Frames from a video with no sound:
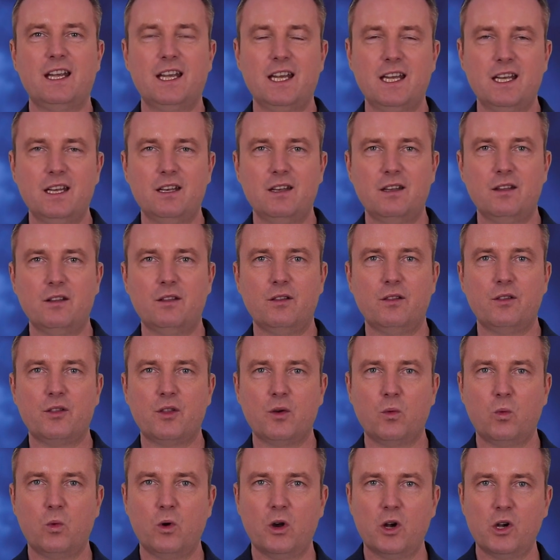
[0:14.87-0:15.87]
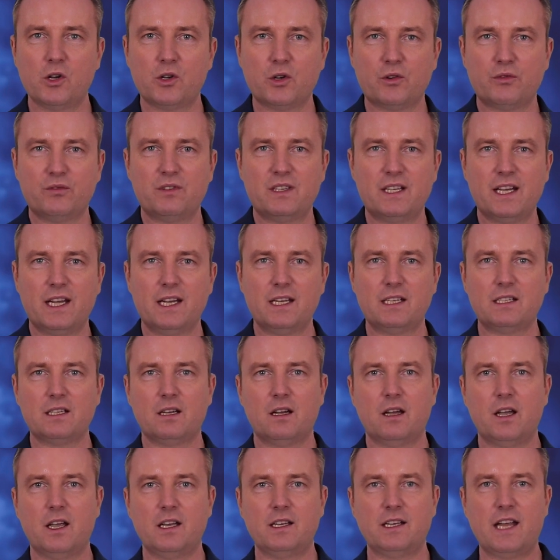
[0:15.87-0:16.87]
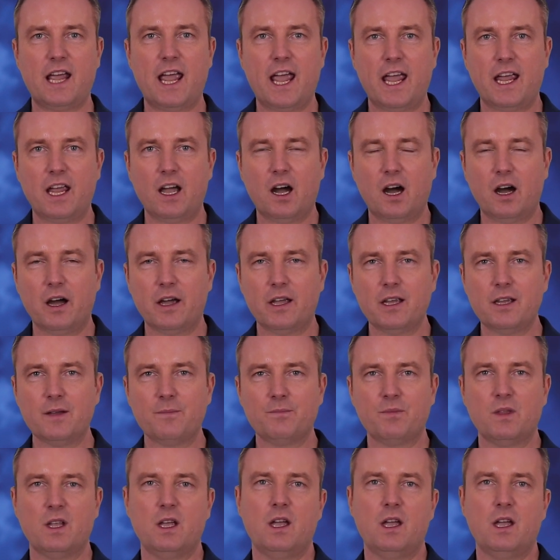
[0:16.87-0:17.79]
in the world of data and AI